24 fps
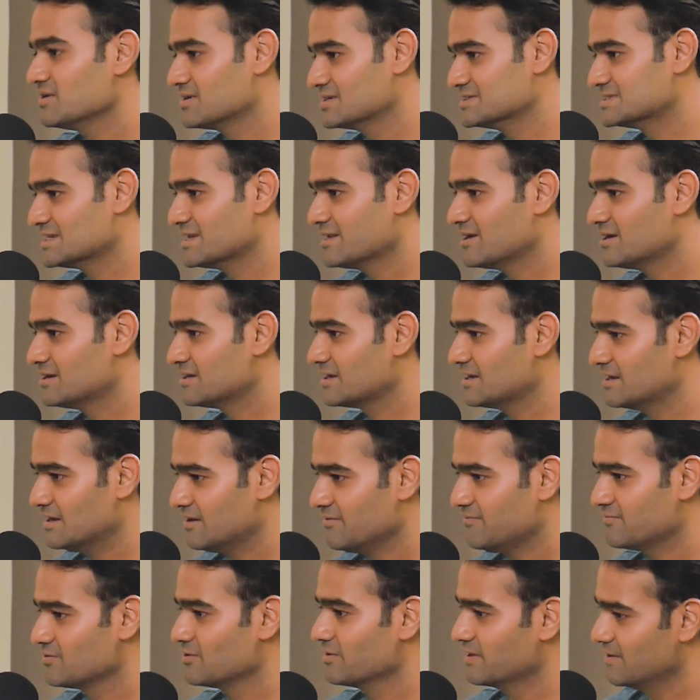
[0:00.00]
you are resilient
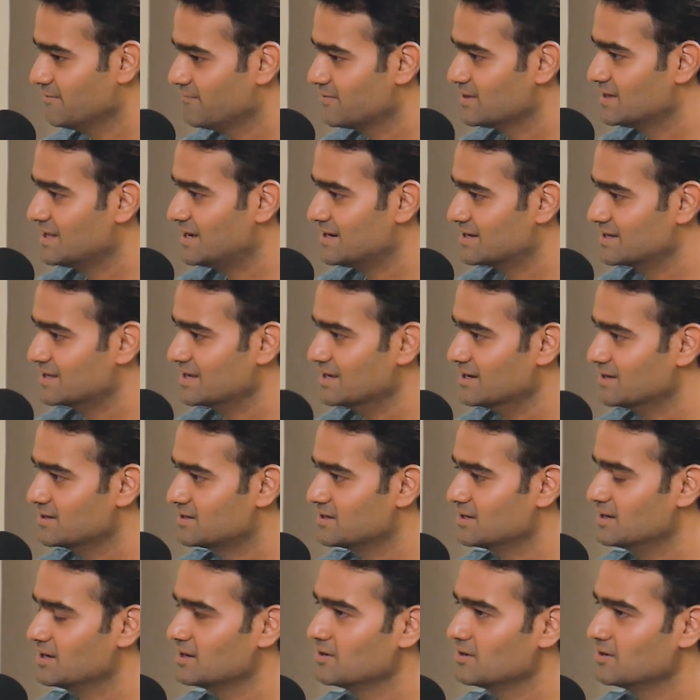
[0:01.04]
enough to live with that guilt.